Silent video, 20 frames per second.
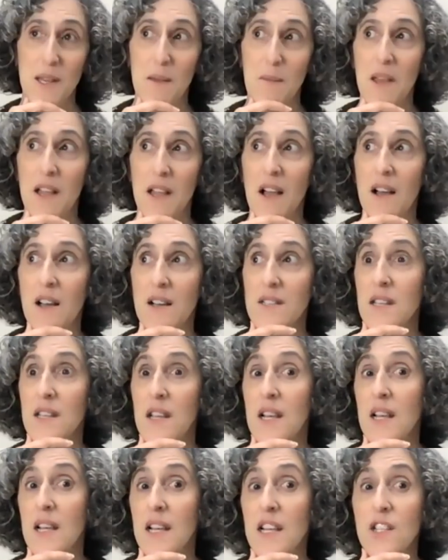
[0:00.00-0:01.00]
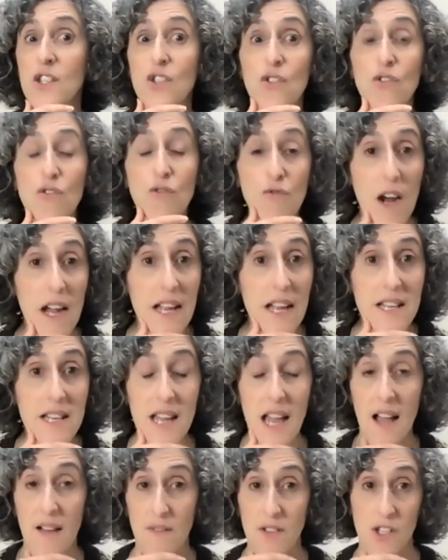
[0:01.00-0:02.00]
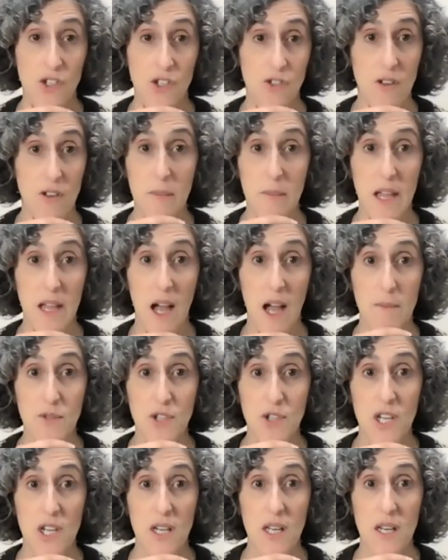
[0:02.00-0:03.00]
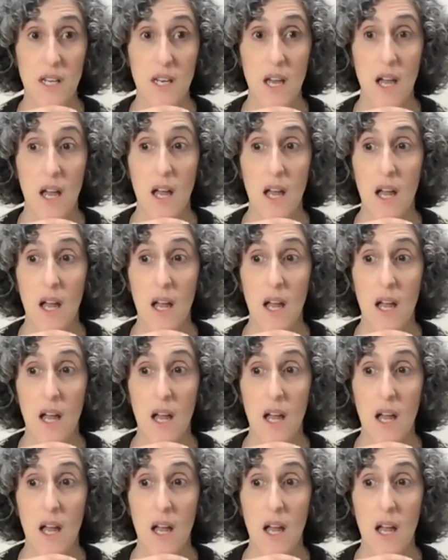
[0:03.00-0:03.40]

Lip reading: because it's great to have a streaming option